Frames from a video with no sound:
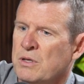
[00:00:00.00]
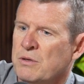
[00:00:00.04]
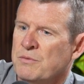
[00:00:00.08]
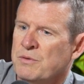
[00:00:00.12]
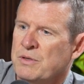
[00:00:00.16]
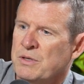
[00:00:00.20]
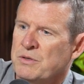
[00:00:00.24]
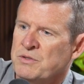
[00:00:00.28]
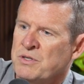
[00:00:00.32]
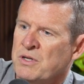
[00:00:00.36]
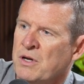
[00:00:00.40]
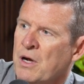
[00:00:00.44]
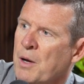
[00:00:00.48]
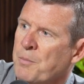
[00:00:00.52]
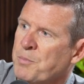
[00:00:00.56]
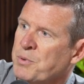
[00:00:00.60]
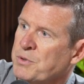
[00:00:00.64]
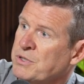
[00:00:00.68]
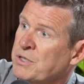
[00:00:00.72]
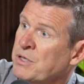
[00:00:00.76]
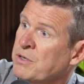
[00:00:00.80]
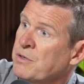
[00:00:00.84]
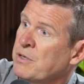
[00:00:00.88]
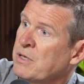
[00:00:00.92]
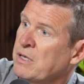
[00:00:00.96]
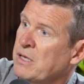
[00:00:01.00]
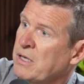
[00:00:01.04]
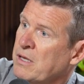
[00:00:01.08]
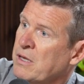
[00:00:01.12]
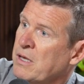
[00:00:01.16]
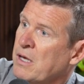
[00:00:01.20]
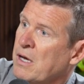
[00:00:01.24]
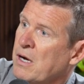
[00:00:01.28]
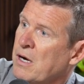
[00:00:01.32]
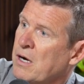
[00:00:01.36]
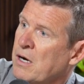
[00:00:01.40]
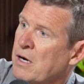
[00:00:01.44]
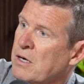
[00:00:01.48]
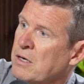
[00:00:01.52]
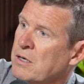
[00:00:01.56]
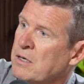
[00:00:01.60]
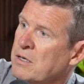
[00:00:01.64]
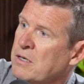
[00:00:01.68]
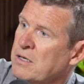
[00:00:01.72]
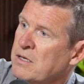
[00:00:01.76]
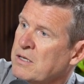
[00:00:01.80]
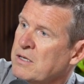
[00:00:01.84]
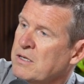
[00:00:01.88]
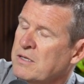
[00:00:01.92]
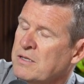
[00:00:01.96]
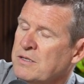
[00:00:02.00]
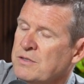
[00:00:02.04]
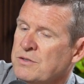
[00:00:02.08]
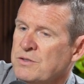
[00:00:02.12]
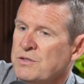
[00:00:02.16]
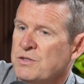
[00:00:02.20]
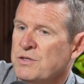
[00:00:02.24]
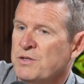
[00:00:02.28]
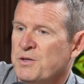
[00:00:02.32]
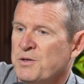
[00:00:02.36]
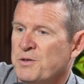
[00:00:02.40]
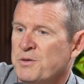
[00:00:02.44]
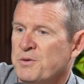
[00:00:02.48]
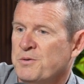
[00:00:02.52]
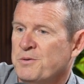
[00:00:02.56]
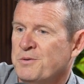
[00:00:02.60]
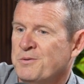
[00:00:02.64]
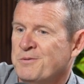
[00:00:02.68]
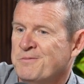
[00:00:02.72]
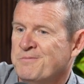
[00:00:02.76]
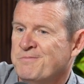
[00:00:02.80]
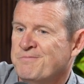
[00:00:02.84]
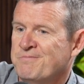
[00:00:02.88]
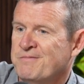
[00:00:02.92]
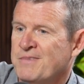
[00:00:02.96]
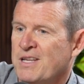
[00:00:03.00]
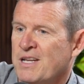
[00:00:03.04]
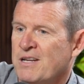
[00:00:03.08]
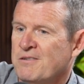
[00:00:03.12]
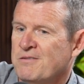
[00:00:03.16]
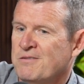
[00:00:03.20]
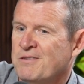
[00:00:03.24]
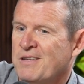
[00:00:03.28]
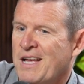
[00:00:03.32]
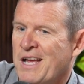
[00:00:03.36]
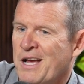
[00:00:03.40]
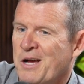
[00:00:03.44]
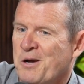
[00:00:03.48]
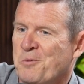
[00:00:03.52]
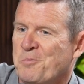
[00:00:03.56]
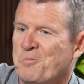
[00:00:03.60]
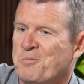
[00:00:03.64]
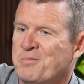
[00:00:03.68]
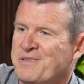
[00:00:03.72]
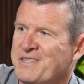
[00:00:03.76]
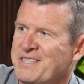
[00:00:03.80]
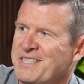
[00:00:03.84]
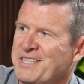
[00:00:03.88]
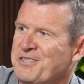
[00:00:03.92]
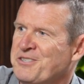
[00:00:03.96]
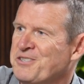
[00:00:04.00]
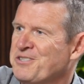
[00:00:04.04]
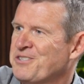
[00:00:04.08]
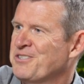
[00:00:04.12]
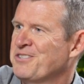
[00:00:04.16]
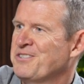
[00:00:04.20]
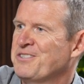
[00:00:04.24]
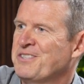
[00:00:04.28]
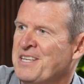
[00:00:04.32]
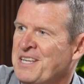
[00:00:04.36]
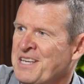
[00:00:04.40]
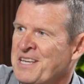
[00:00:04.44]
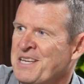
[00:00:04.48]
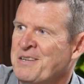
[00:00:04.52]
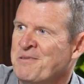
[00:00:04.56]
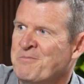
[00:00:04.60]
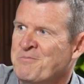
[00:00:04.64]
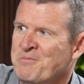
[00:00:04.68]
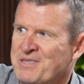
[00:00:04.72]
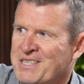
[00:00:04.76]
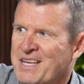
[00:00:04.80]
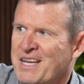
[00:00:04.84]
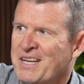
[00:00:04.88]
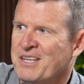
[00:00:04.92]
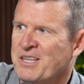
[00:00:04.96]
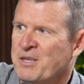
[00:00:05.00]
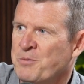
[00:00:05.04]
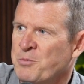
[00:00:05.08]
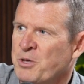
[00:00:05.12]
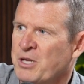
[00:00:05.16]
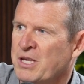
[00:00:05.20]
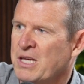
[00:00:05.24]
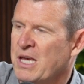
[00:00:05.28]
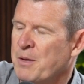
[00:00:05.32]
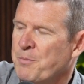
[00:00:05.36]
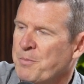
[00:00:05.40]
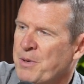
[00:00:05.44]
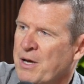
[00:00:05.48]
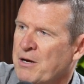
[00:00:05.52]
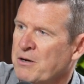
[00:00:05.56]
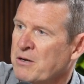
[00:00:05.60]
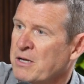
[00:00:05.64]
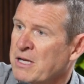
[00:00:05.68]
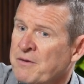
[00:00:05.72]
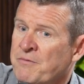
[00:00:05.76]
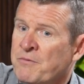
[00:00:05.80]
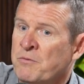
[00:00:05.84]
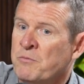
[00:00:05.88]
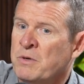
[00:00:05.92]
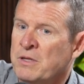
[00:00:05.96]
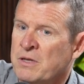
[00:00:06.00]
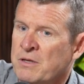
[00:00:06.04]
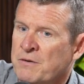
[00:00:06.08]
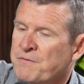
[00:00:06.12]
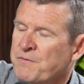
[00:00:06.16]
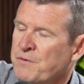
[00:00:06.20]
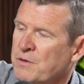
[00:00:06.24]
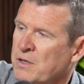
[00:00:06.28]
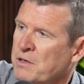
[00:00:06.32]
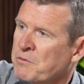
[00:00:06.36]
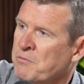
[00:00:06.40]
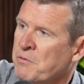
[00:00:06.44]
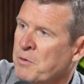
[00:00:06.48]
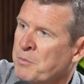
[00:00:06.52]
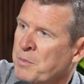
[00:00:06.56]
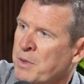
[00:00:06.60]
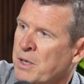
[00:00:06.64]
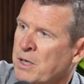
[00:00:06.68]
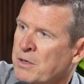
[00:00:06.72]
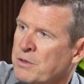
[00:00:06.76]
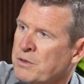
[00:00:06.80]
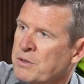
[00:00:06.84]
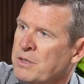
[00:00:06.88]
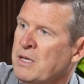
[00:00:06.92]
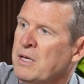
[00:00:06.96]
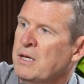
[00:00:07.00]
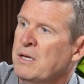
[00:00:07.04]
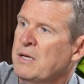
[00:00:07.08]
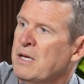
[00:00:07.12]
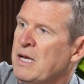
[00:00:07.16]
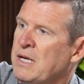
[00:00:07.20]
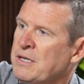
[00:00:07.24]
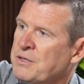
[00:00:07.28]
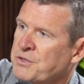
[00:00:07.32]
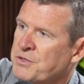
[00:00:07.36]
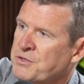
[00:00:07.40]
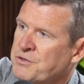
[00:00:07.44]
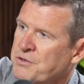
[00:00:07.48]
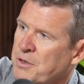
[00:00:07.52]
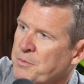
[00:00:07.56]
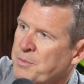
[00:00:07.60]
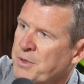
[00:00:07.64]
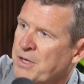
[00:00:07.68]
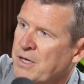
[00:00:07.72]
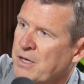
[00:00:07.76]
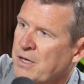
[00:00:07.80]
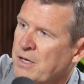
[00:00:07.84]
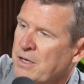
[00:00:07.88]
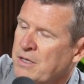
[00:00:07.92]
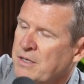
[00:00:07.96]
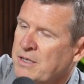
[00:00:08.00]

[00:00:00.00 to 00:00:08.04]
there's an opportunity there to, help teach teams how to communicate better, even when they're fully remote and distributed.